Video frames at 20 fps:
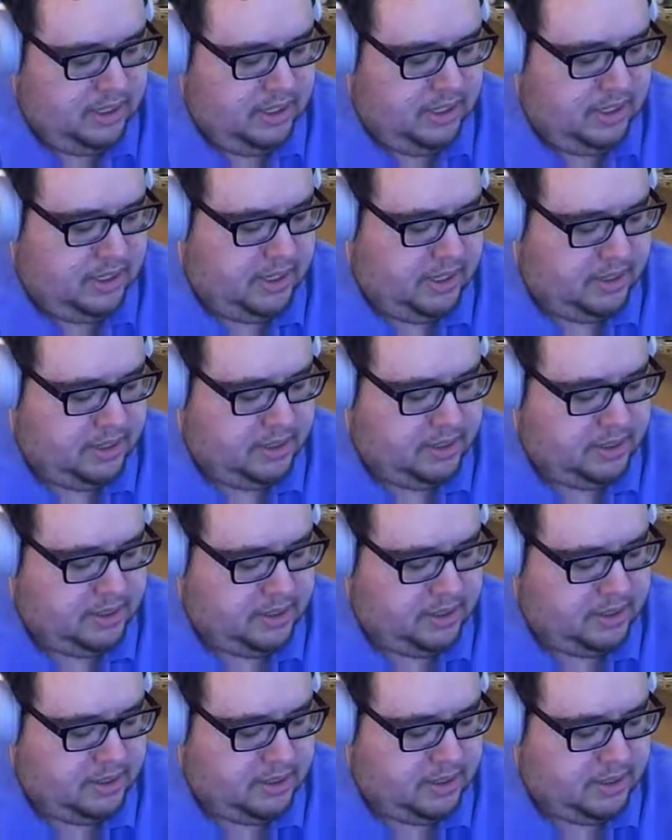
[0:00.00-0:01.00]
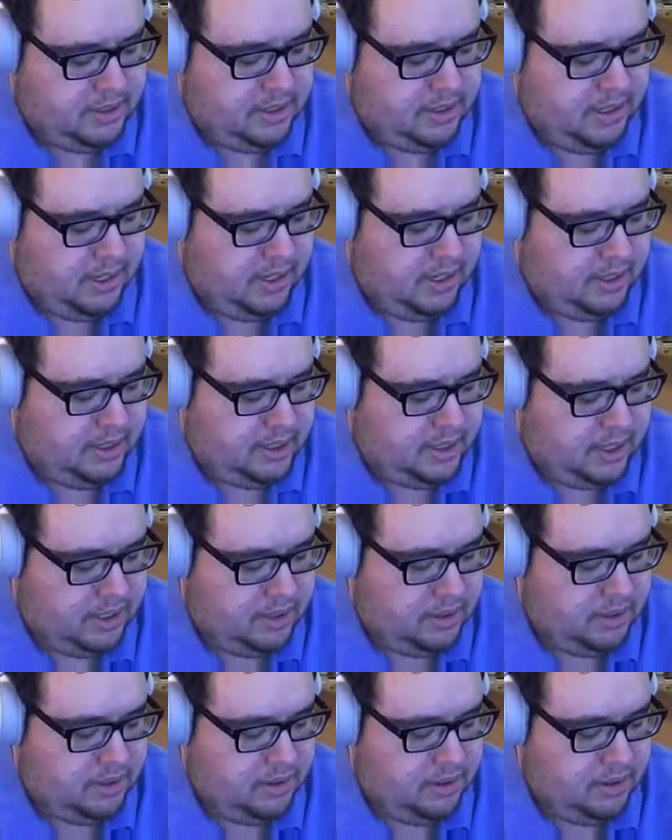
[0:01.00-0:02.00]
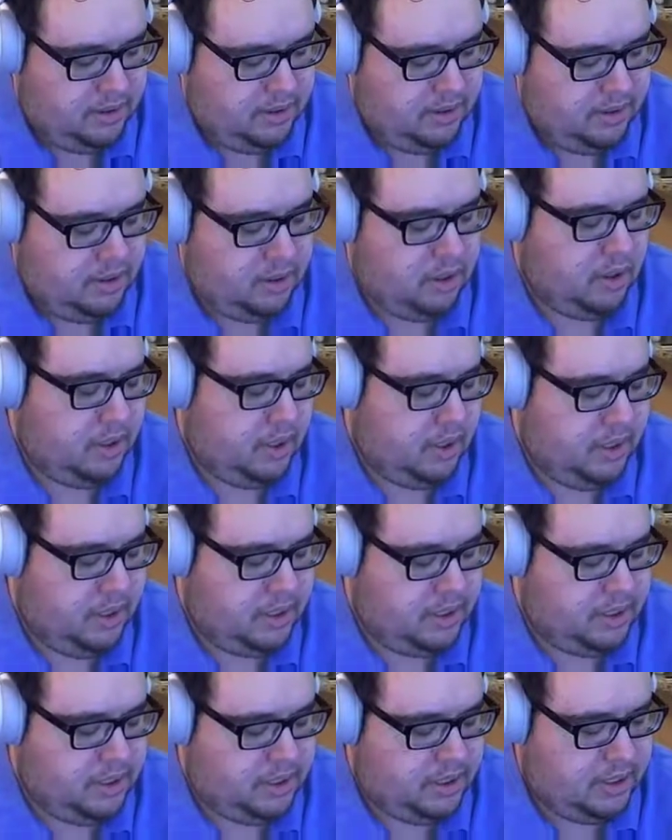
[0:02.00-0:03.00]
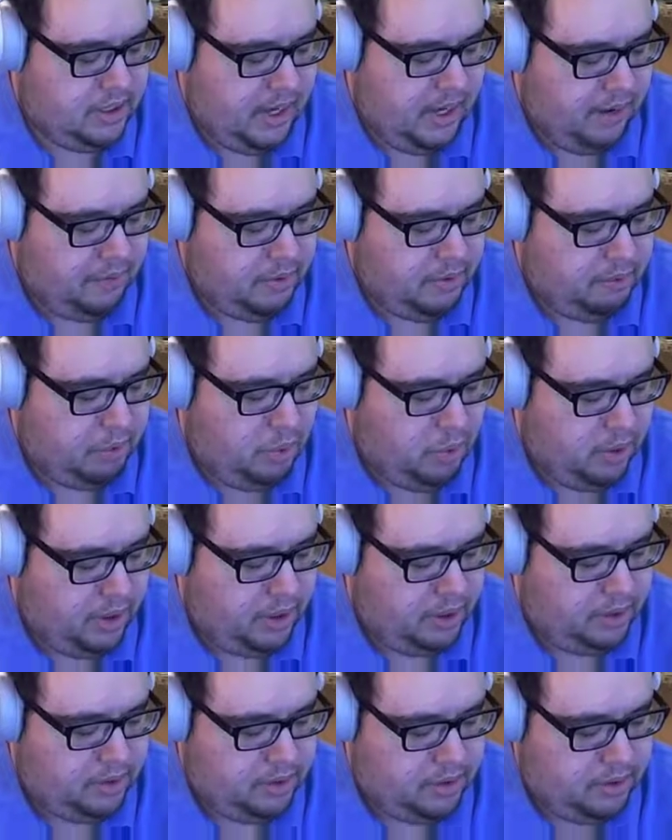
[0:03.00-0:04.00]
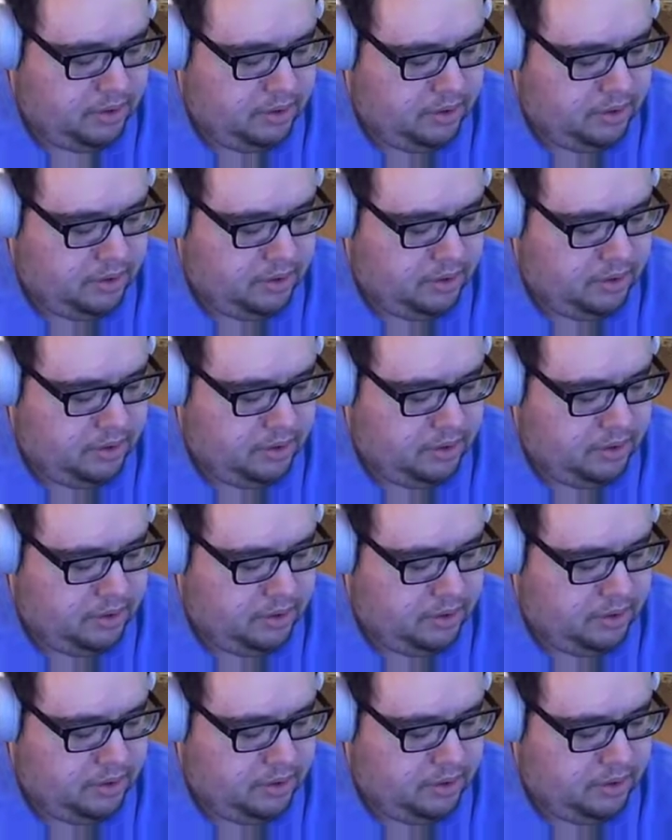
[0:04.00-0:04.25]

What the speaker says: is a center, or is every point